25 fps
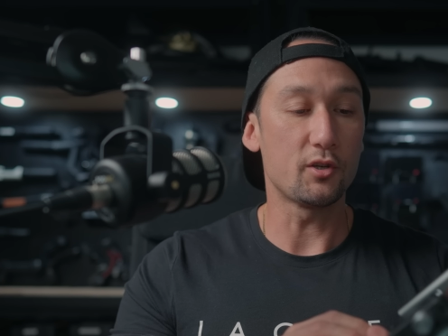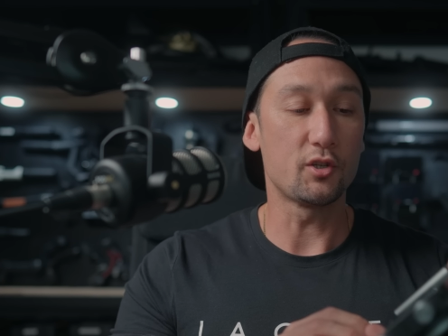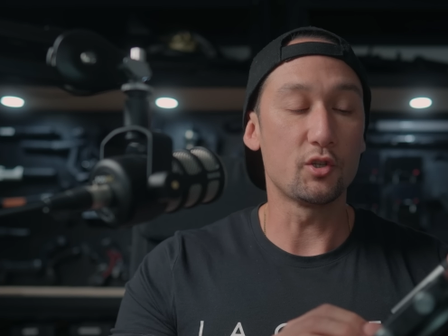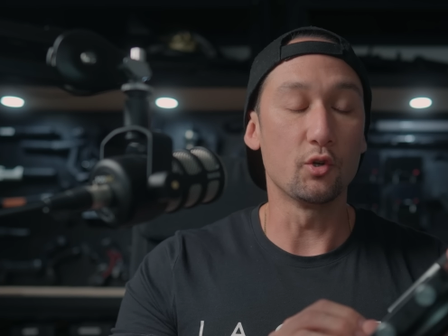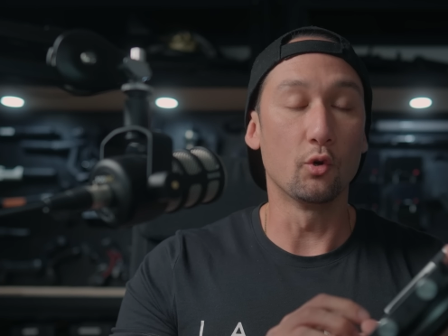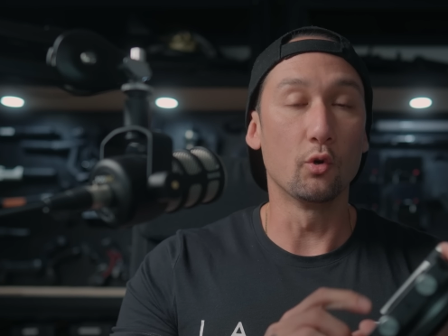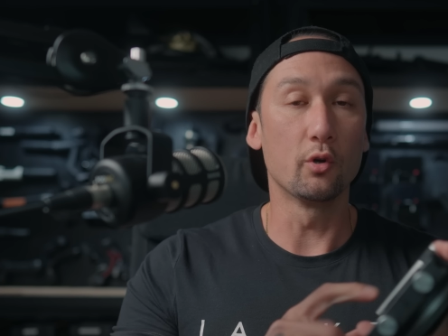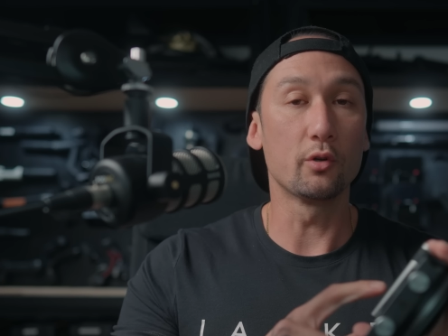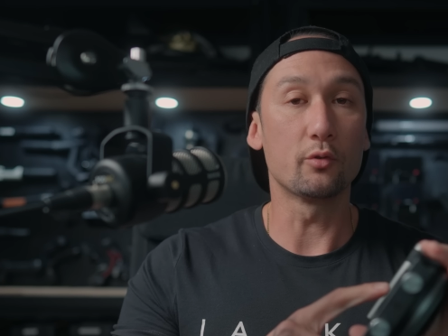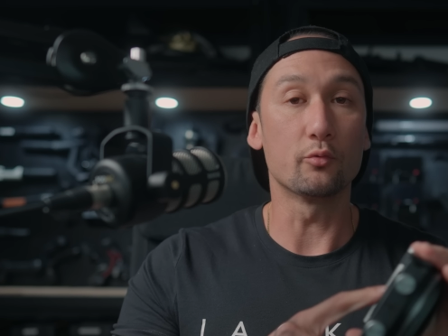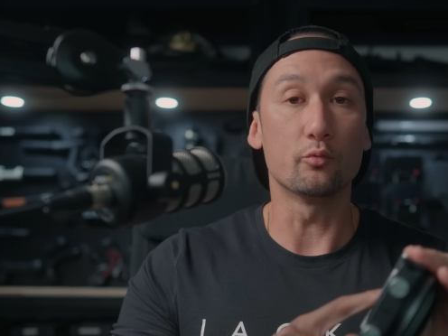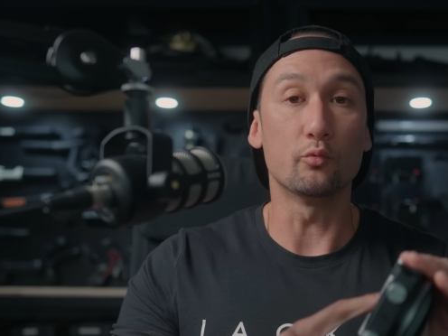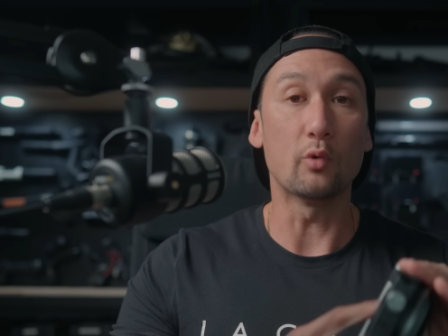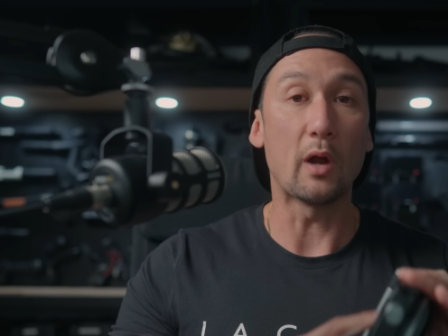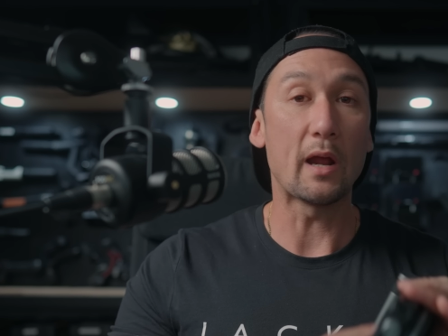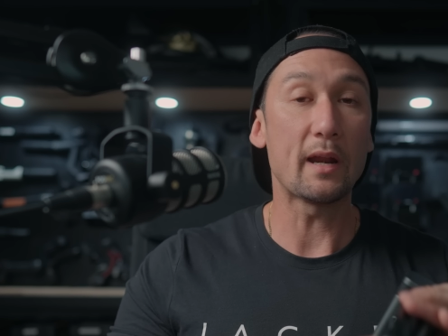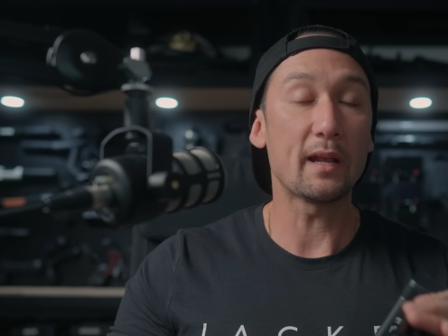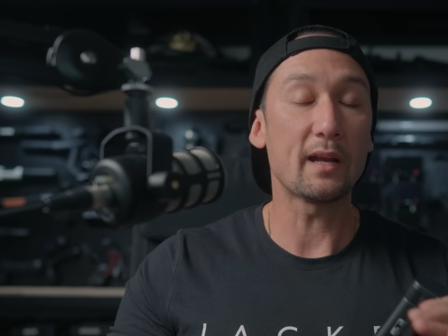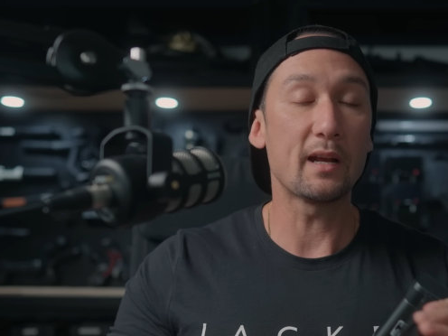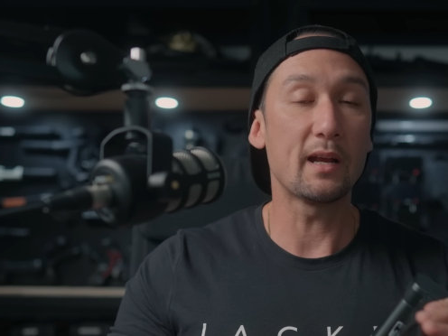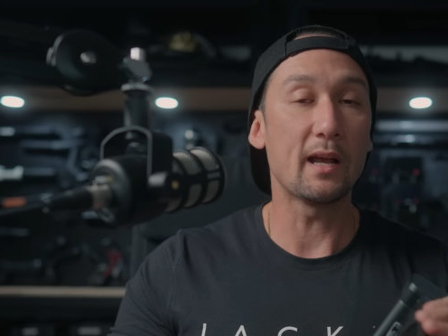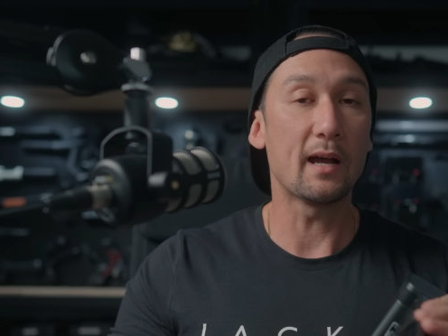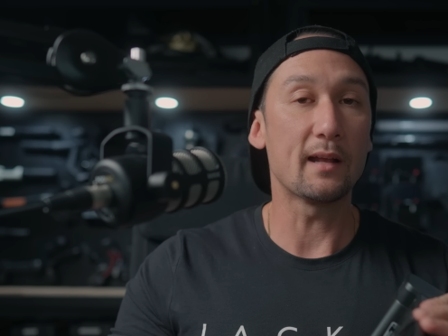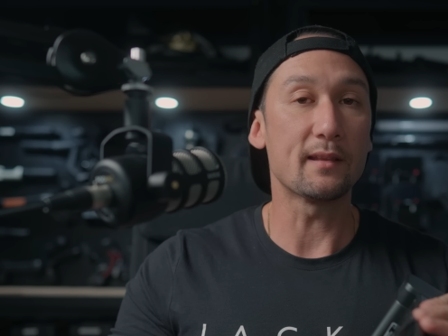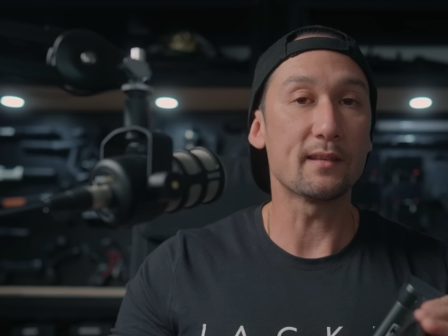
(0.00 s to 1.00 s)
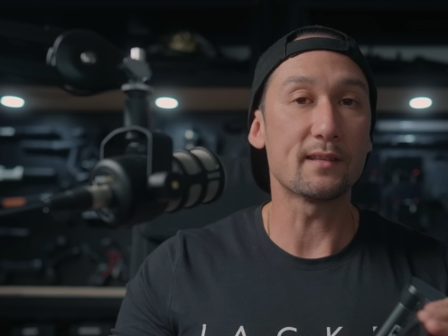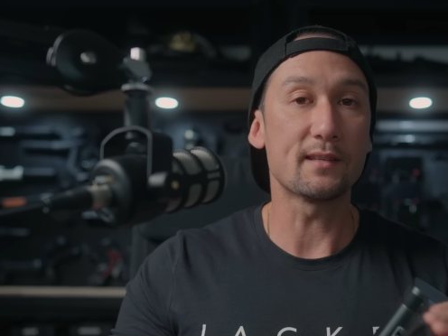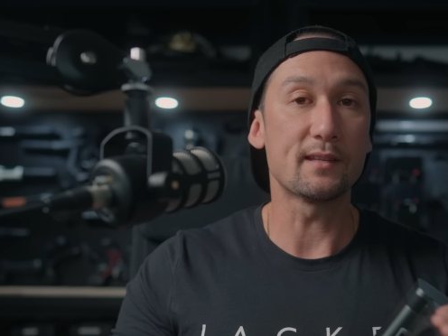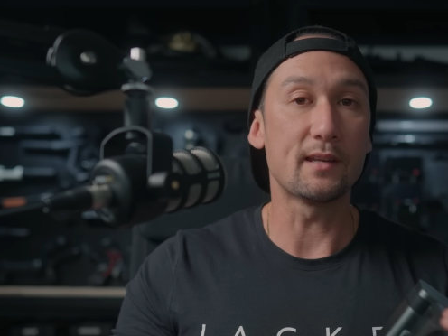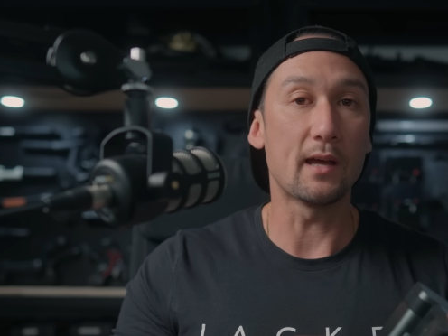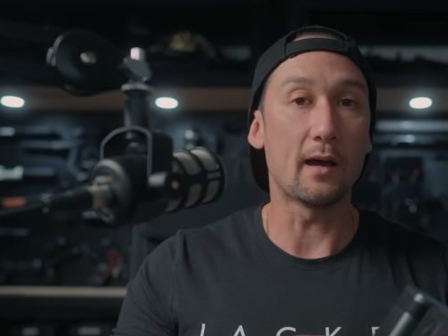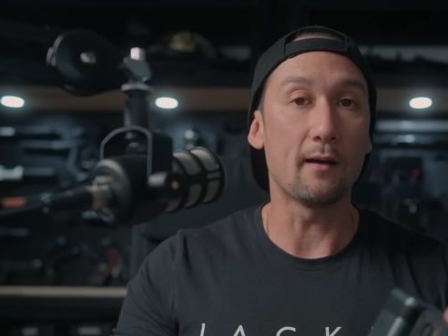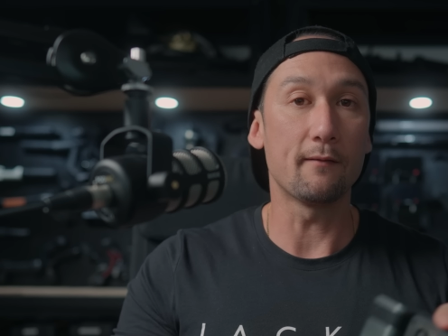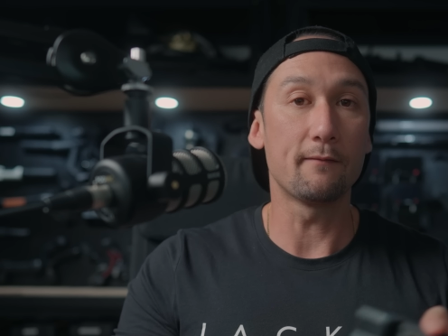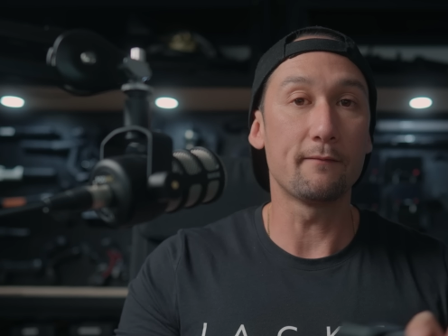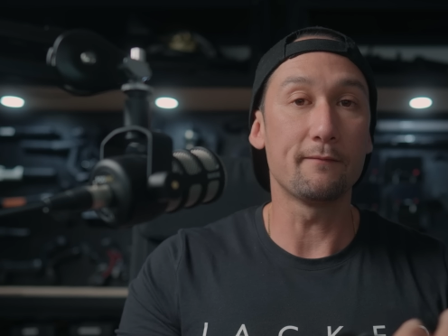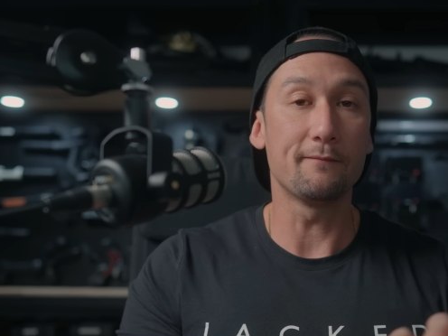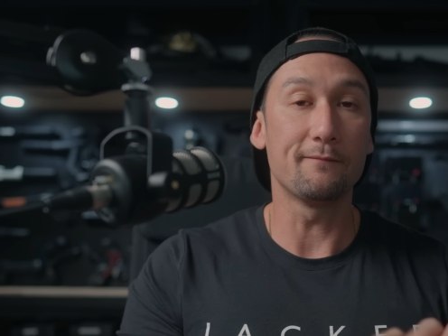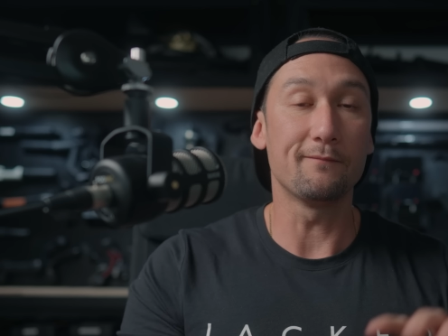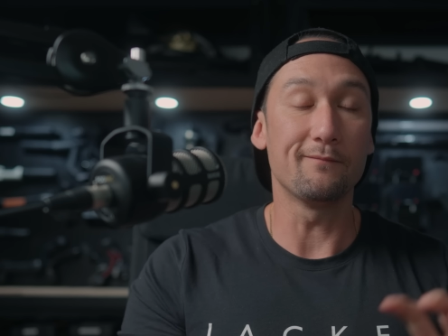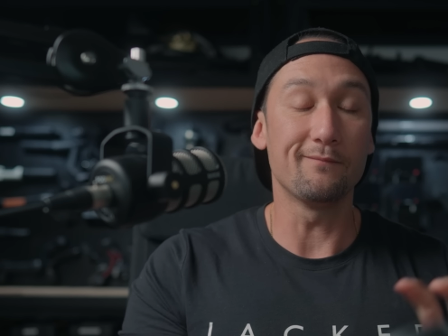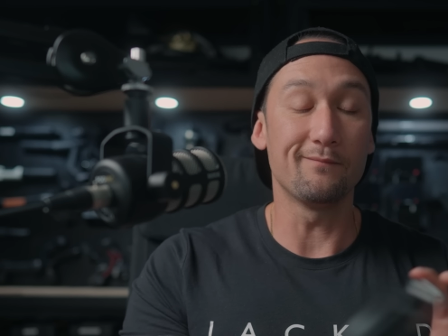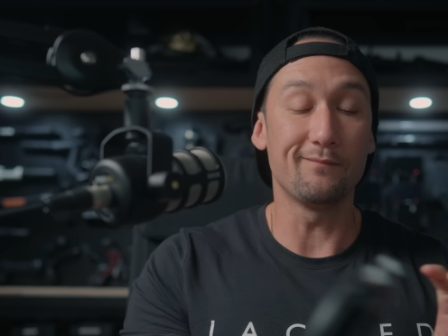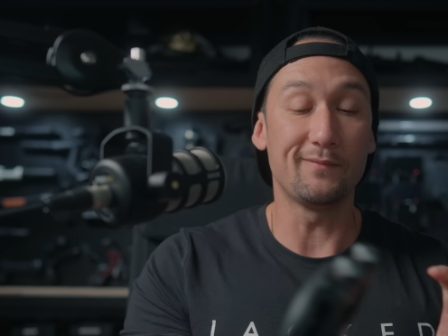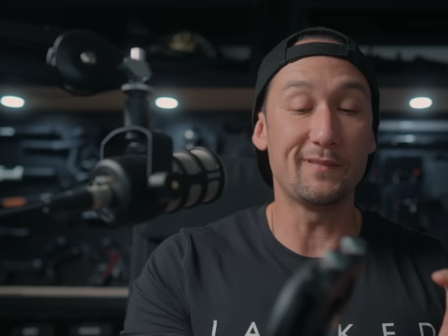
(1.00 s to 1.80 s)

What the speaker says: short run and gun stuff,